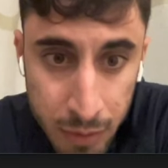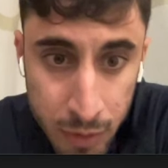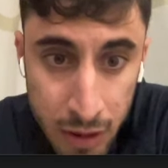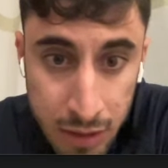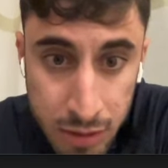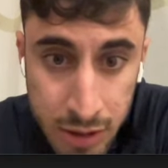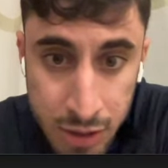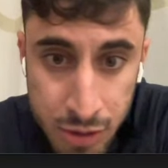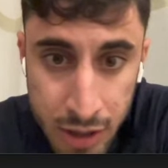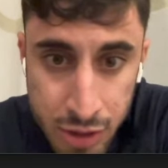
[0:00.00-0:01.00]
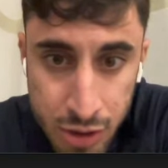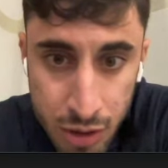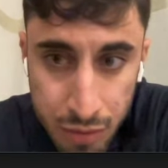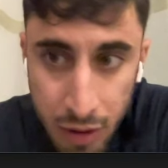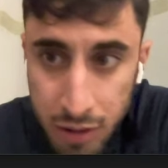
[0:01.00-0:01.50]
collateralization ratio
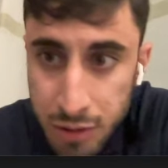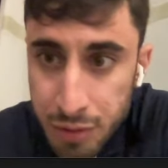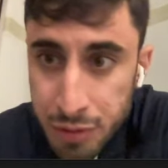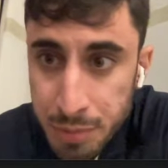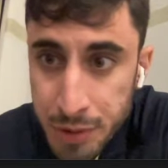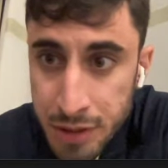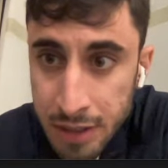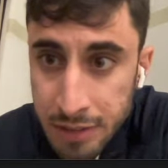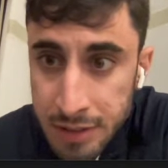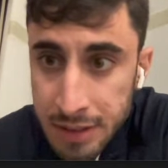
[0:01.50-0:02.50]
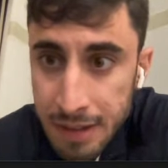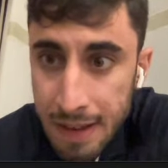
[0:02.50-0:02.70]
of 150%.